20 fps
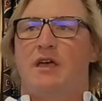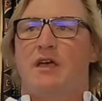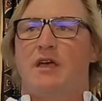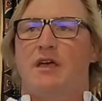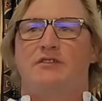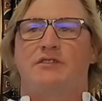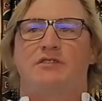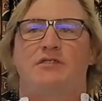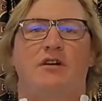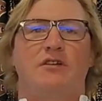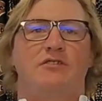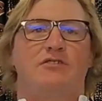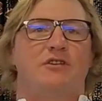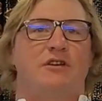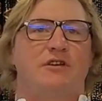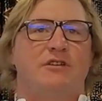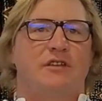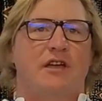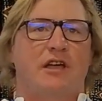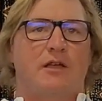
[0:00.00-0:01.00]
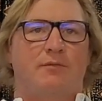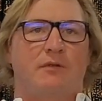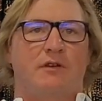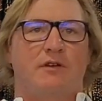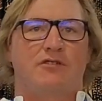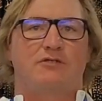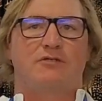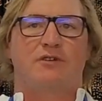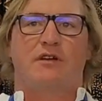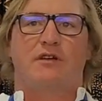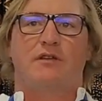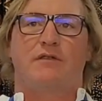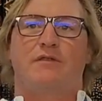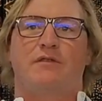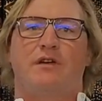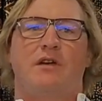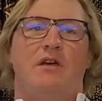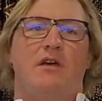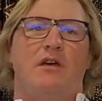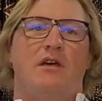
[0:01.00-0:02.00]
It's not just administrative
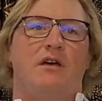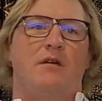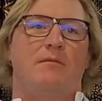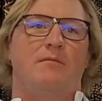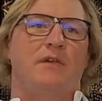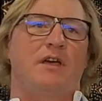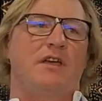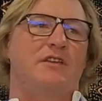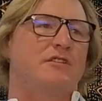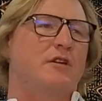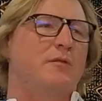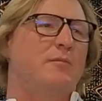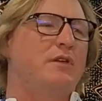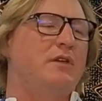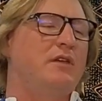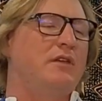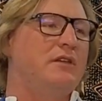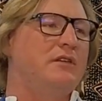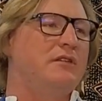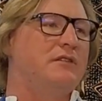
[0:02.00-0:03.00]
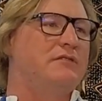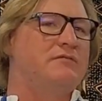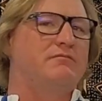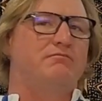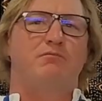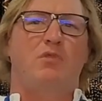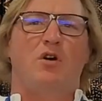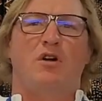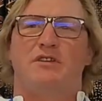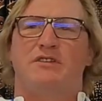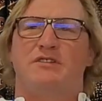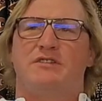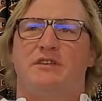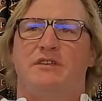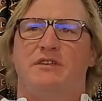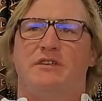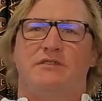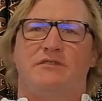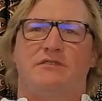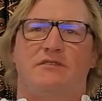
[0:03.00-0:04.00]
SOPs,
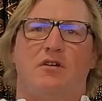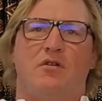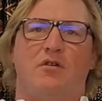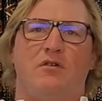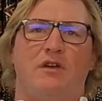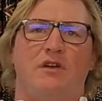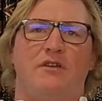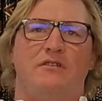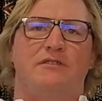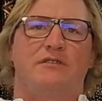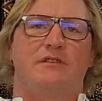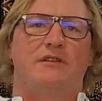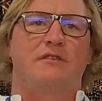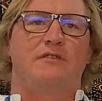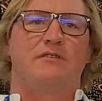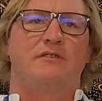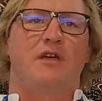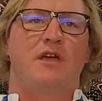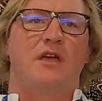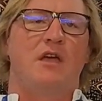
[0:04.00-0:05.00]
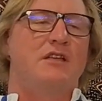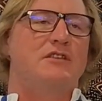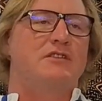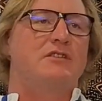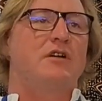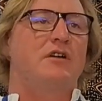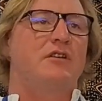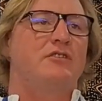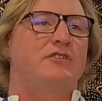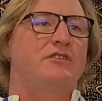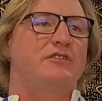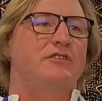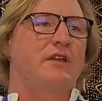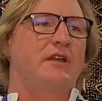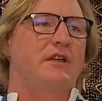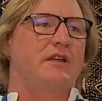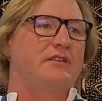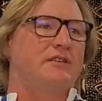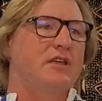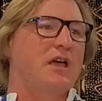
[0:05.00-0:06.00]
policies, all those things. It's not just that.
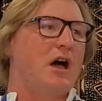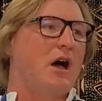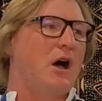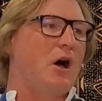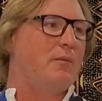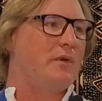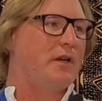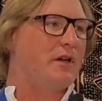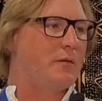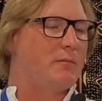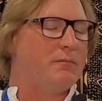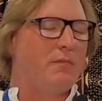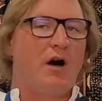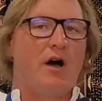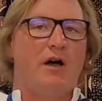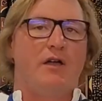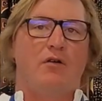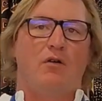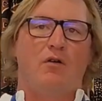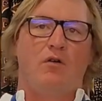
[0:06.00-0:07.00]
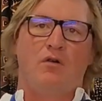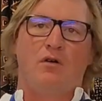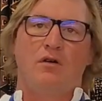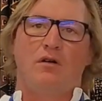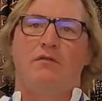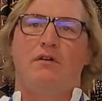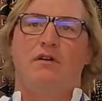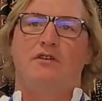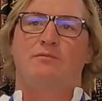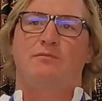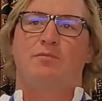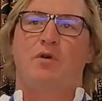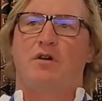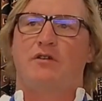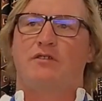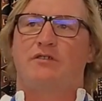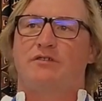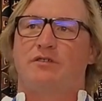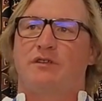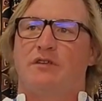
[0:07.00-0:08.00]
It's how we combine all of those
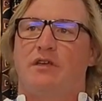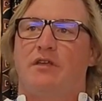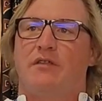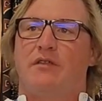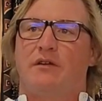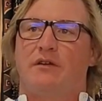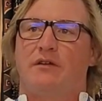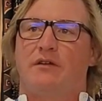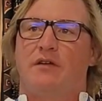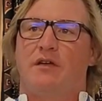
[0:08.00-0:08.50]
parts together.